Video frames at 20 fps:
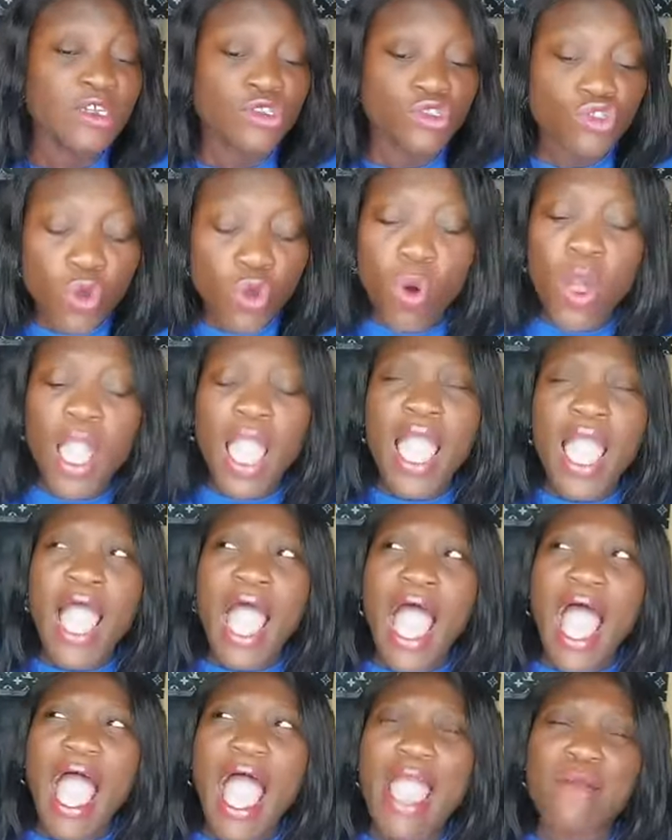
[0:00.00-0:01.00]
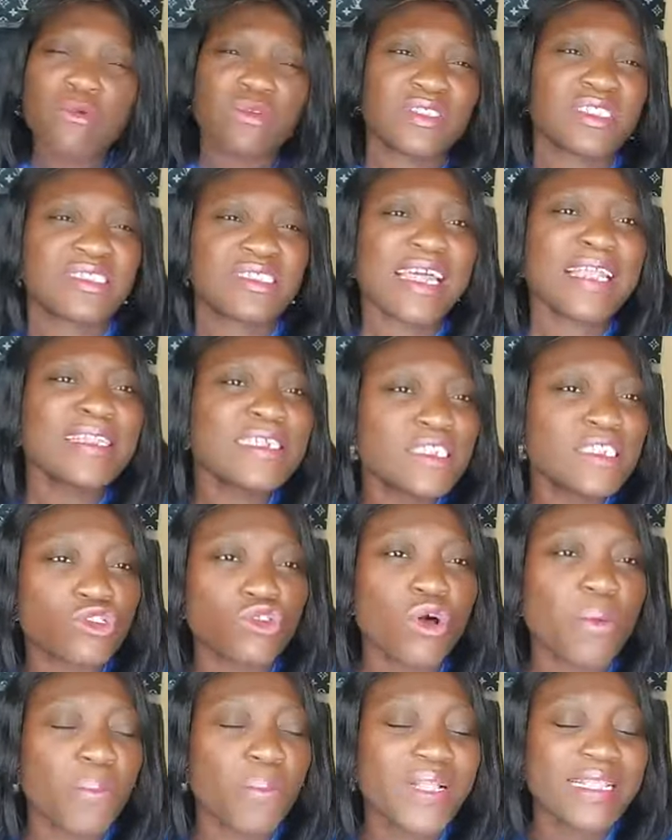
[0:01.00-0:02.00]
So I was telling
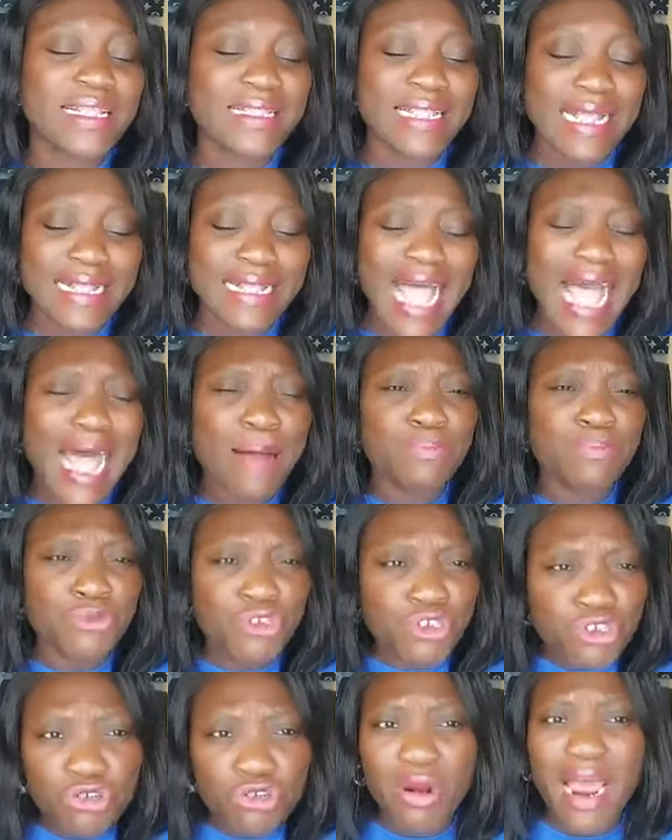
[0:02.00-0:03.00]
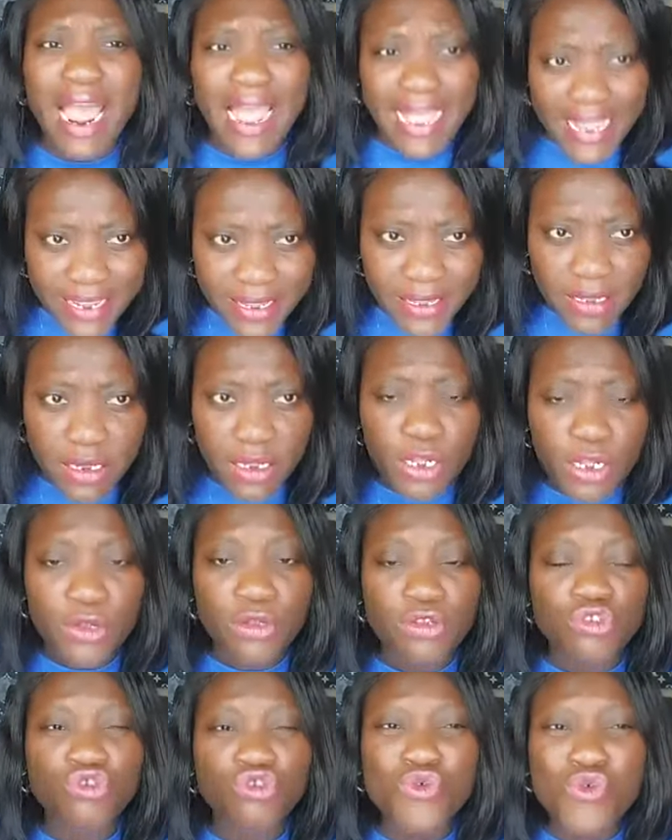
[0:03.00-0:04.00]
somebody that I'm trying
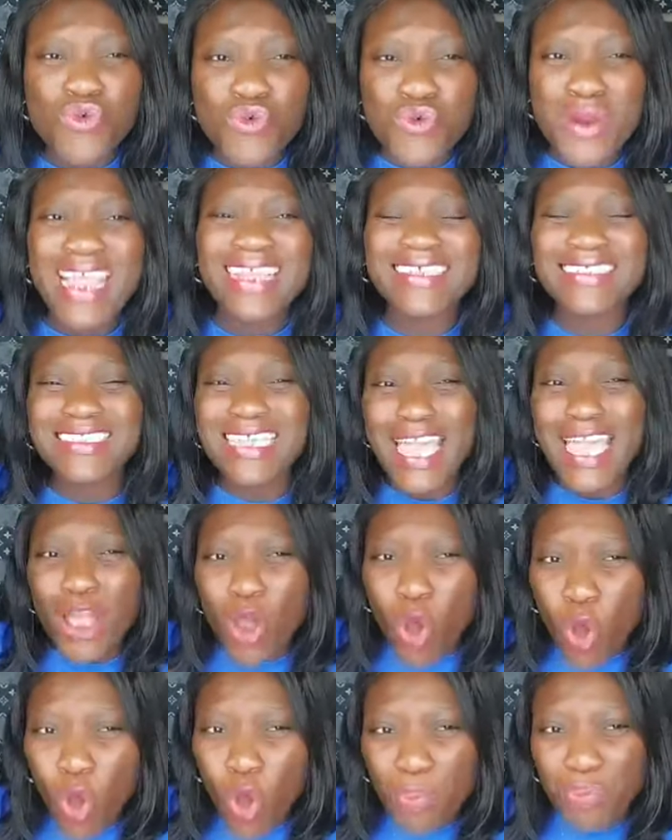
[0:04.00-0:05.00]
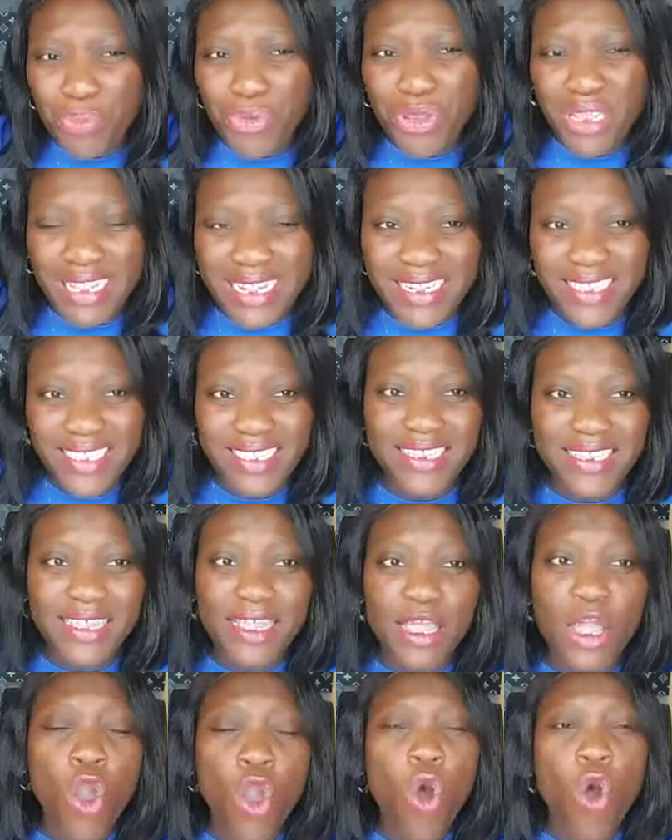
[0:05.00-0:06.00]
to raise a
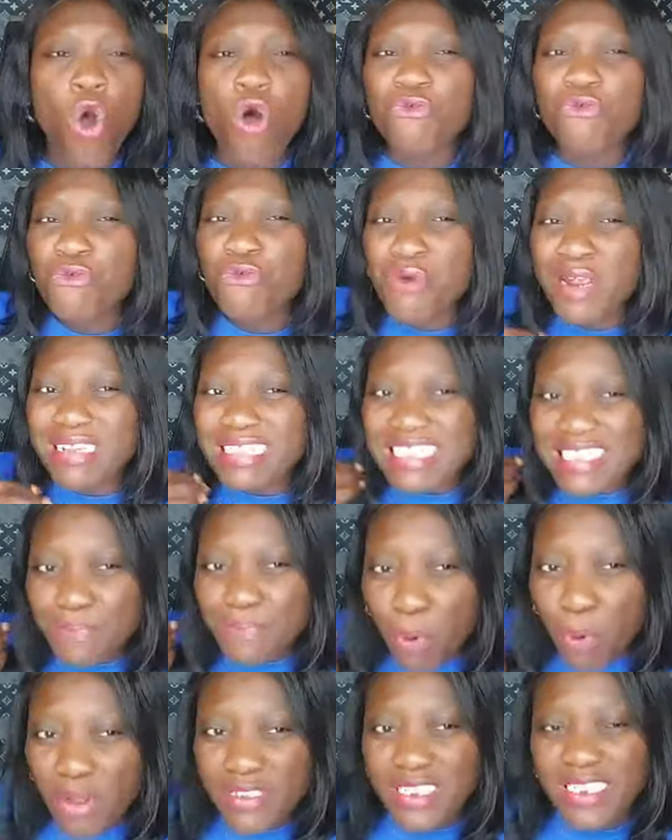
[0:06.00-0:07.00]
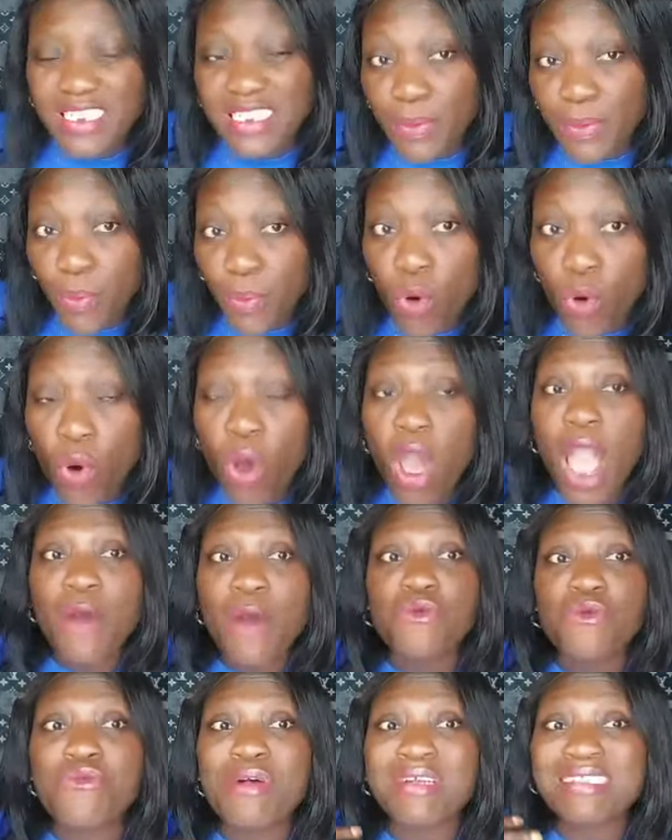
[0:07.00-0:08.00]
community of responsible,
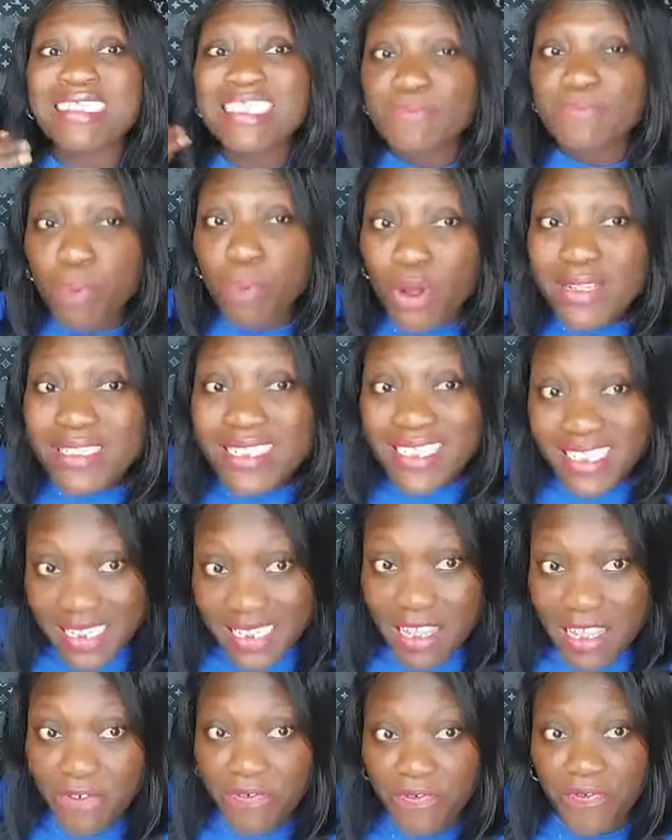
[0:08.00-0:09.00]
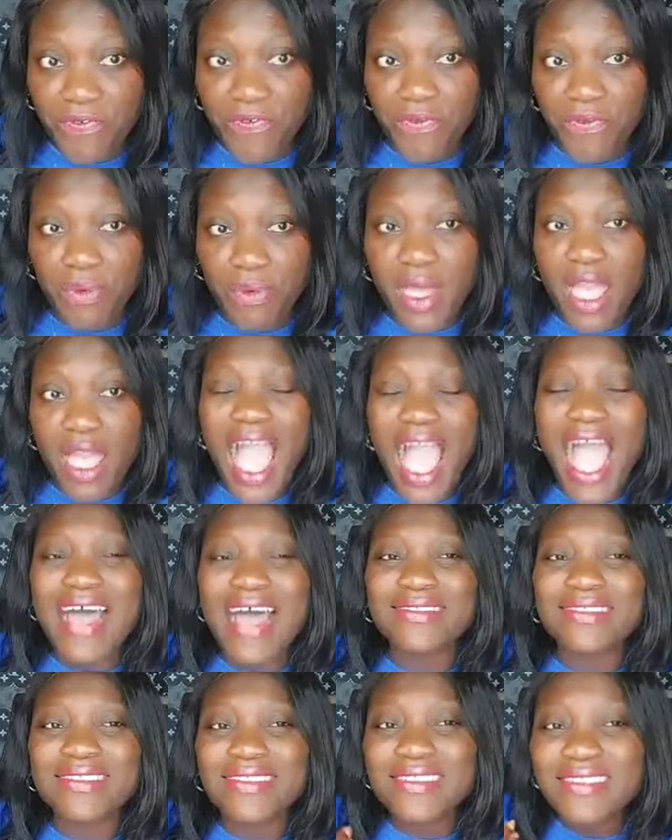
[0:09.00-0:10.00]
responsive,
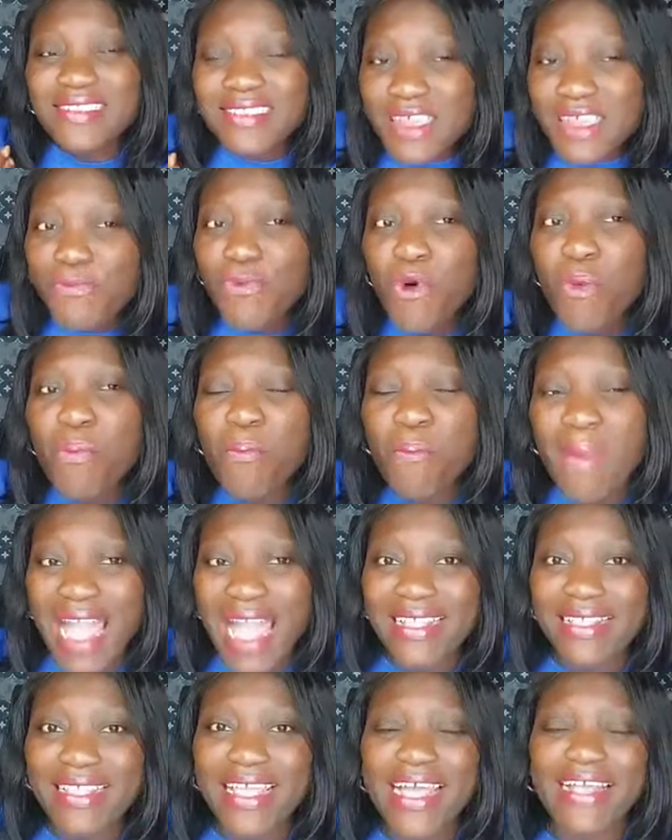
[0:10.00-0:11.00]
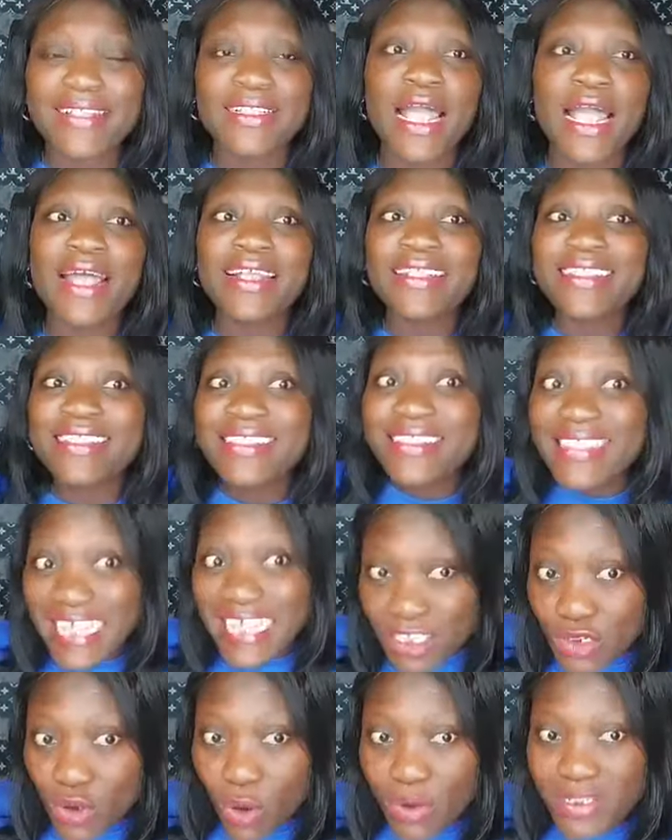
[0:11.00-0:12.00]
and civil-minded
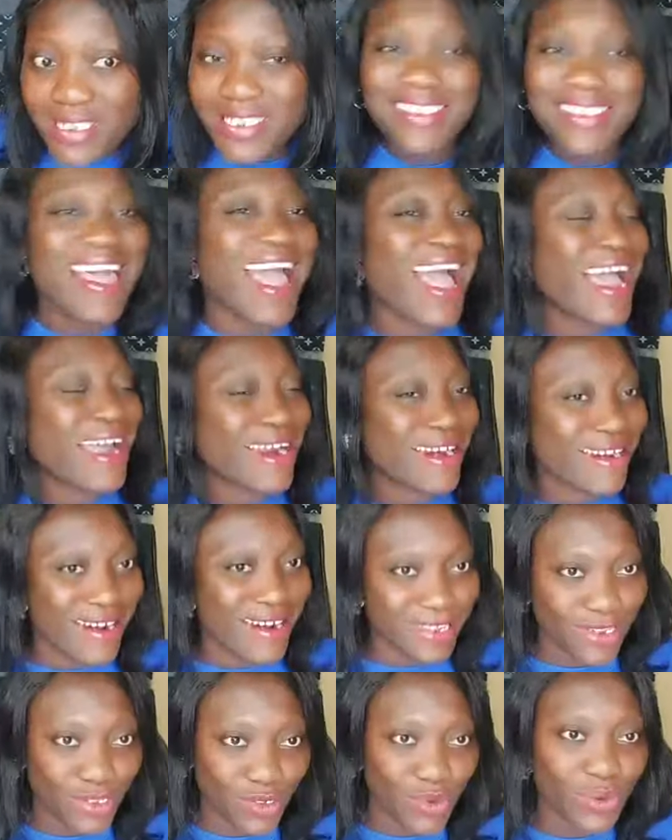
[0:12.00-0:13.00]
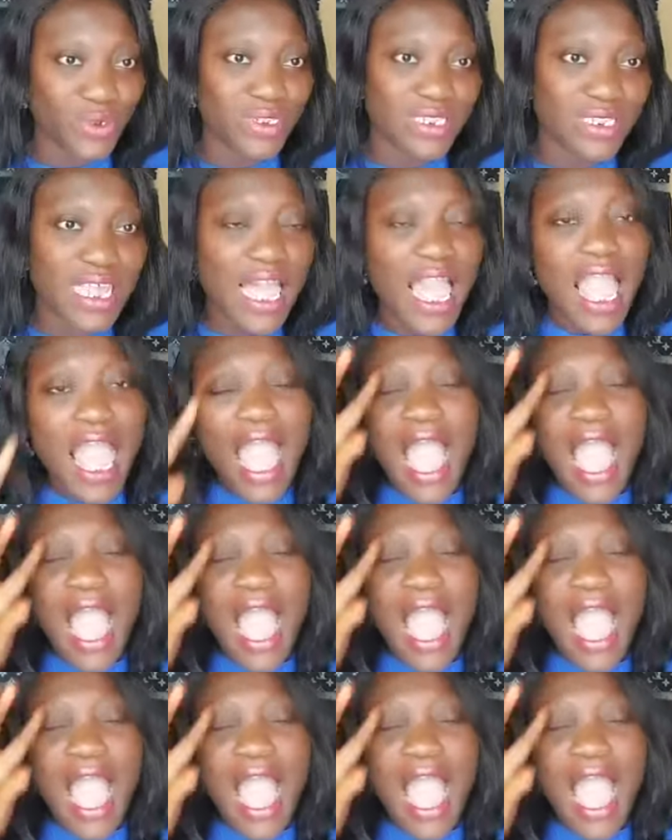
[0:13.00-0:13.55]
debtors and creditors.